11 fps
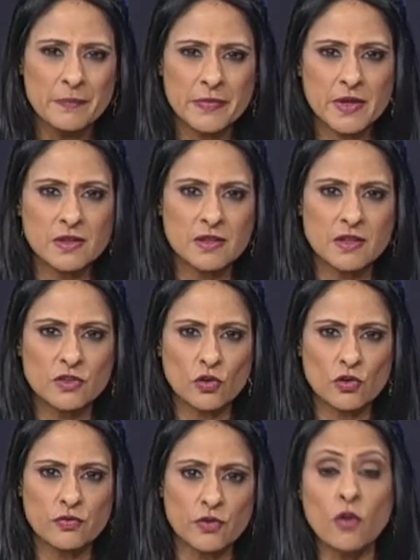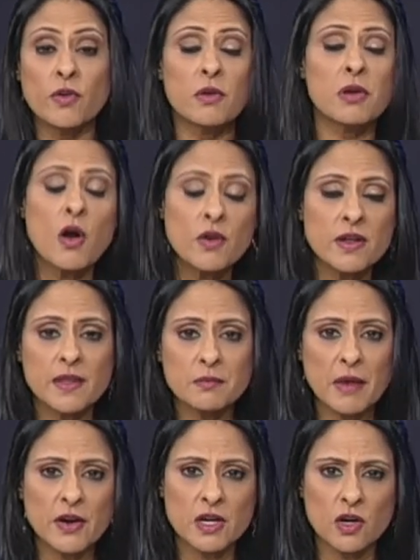the, the, the, sort of overcrowding that
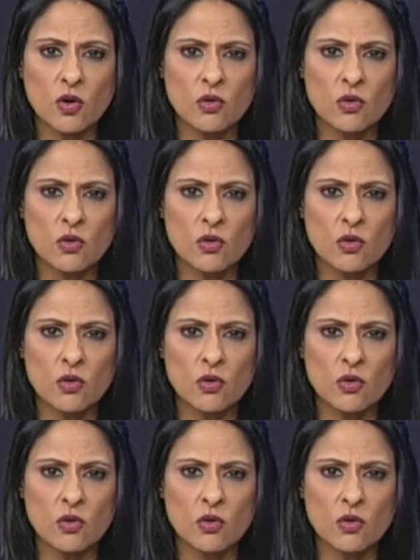might occur,